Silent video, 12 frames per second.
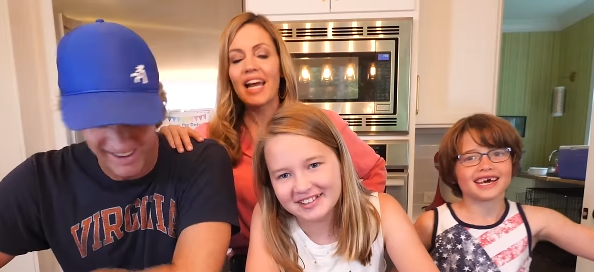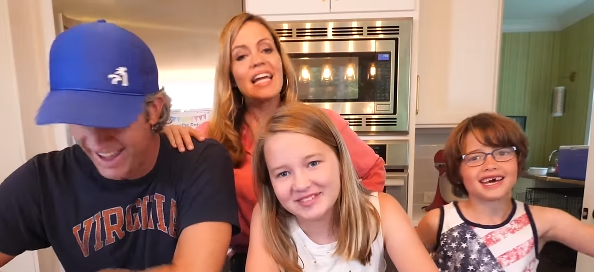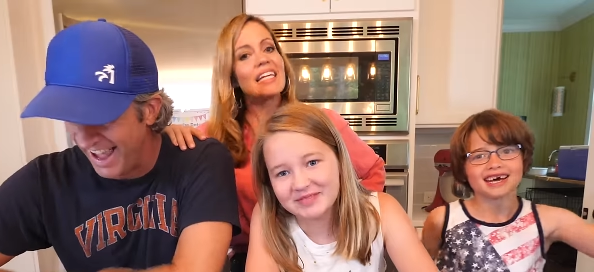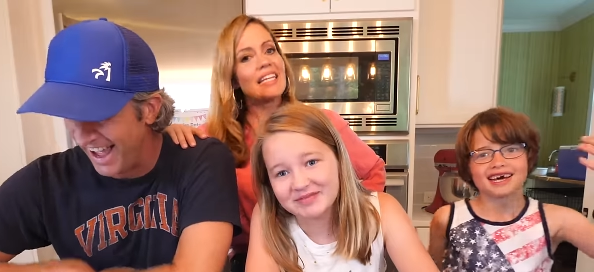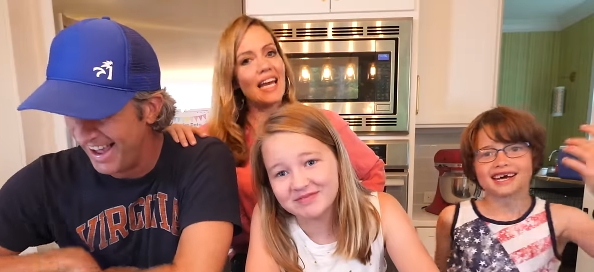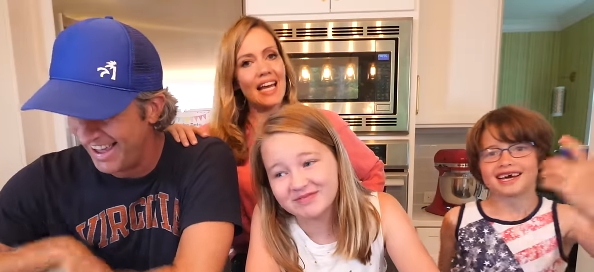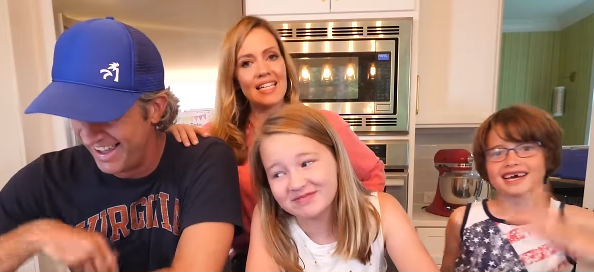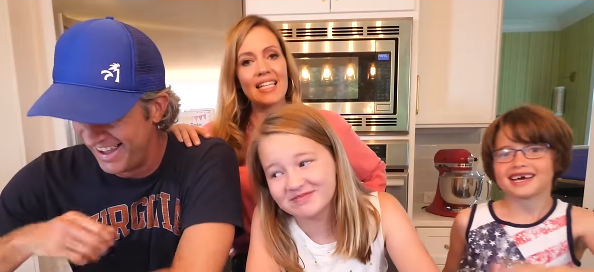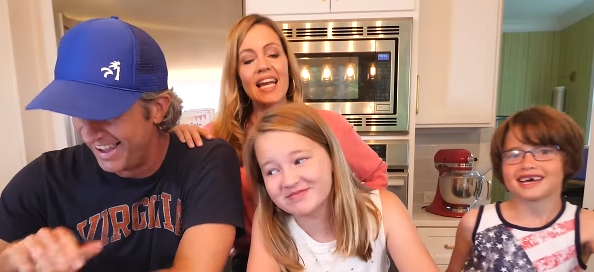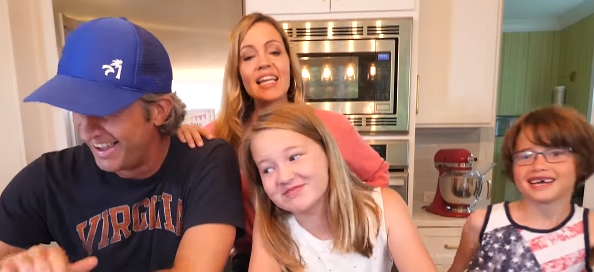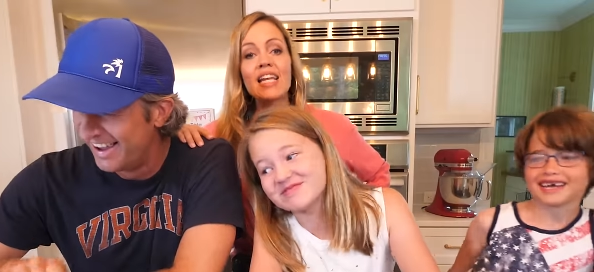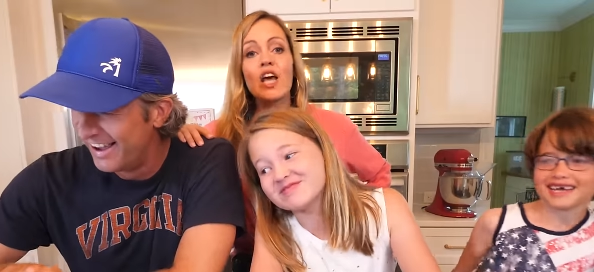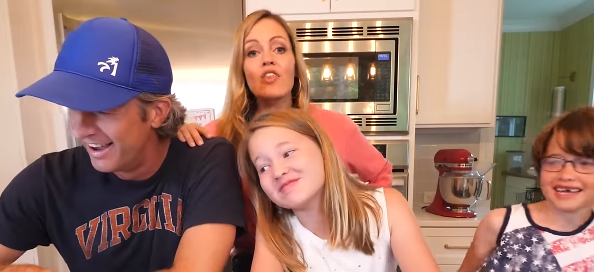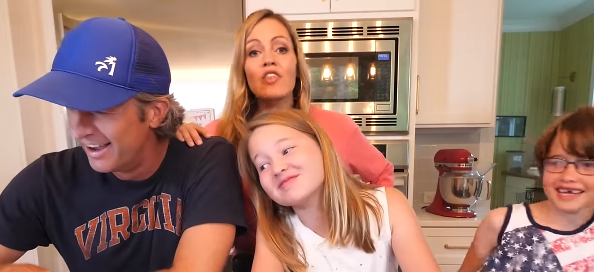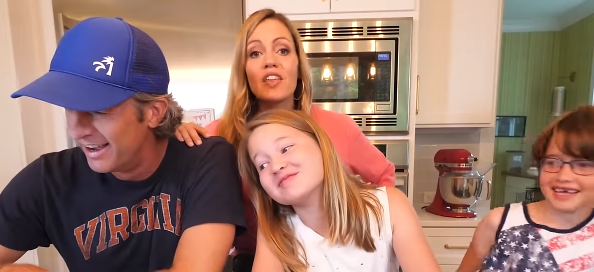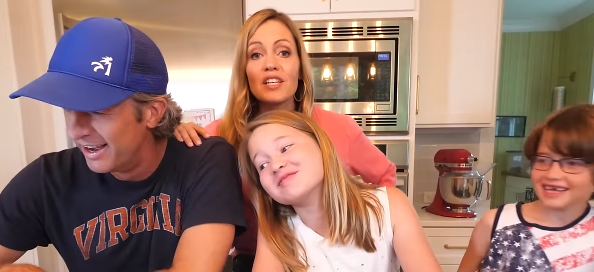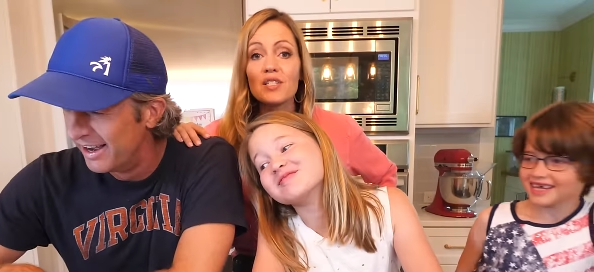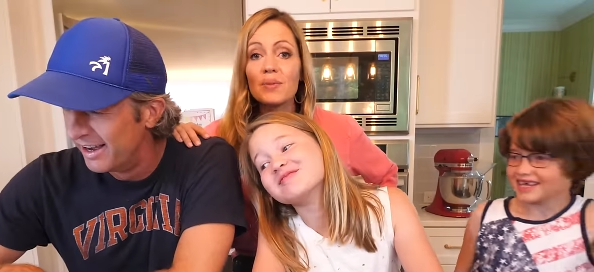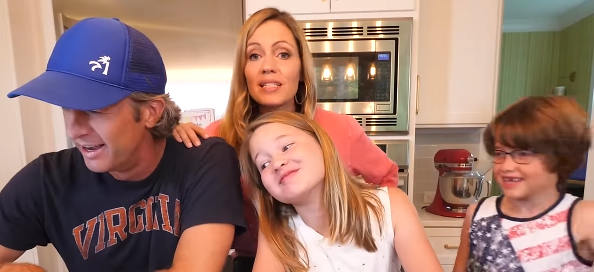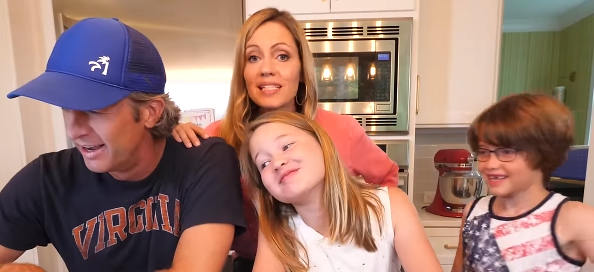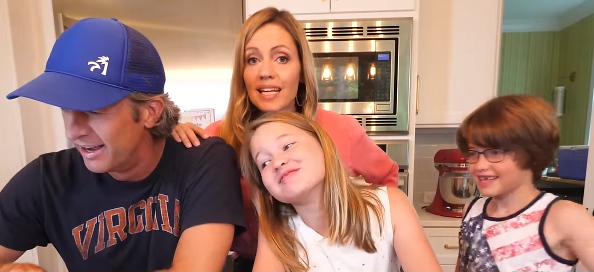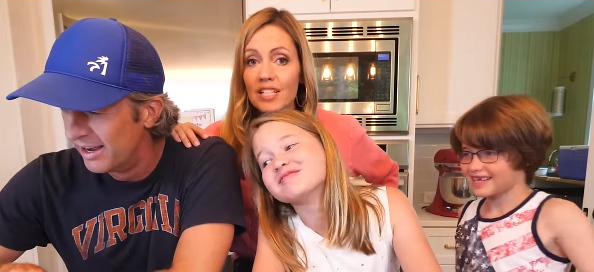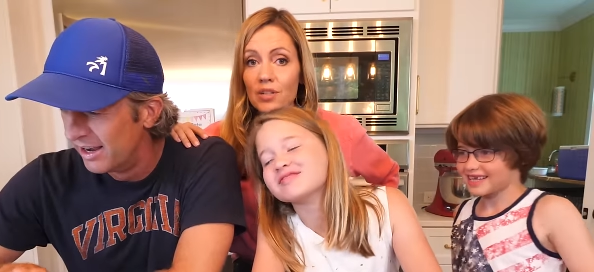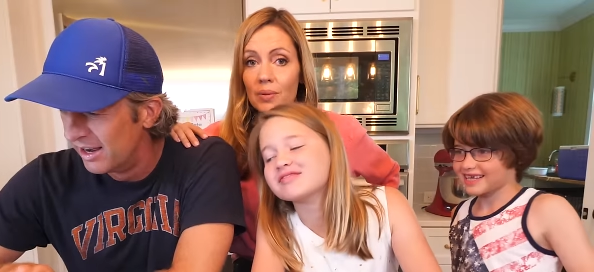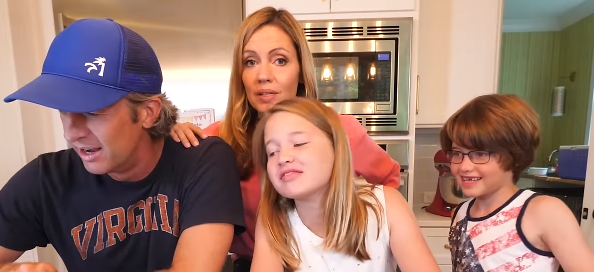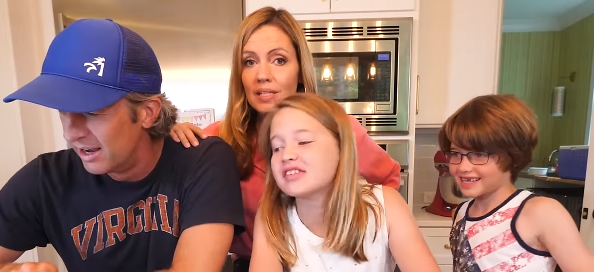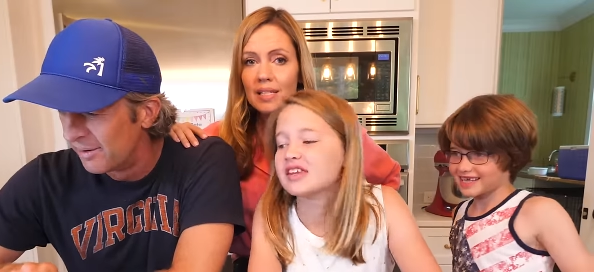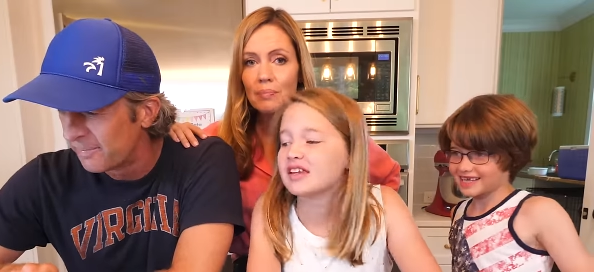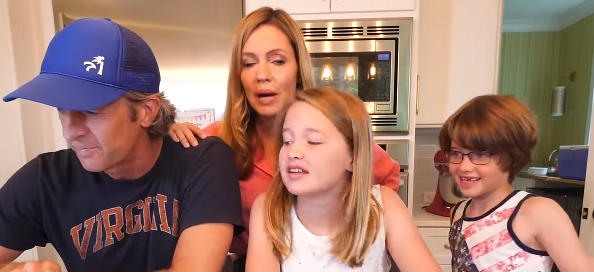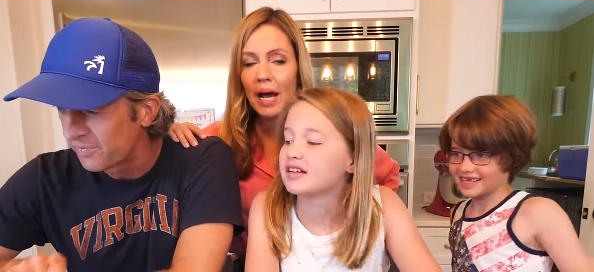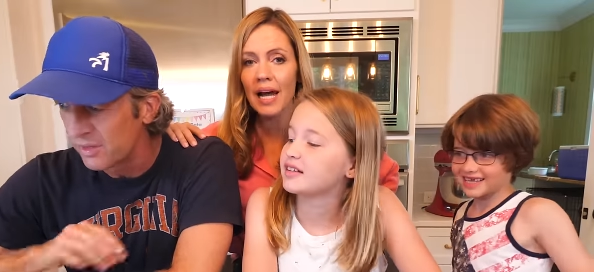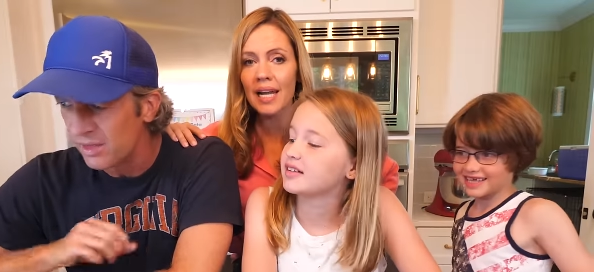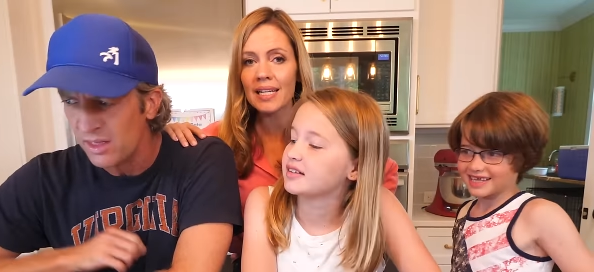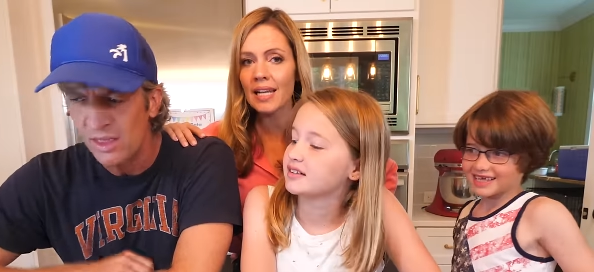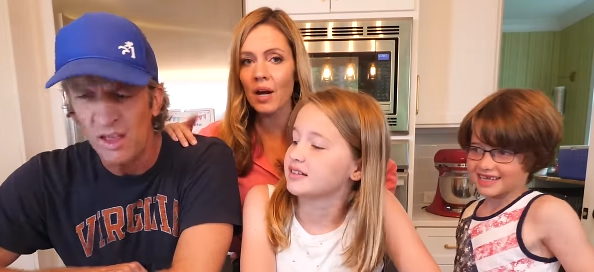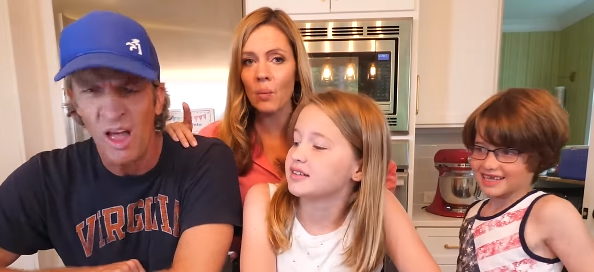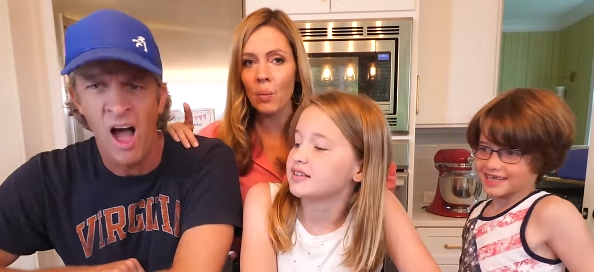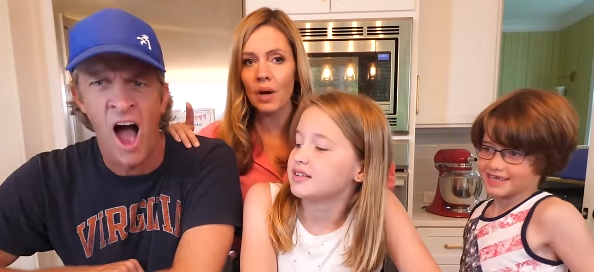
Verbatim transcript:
Speaker 1: Yeah. Yes, and this was sent to us by not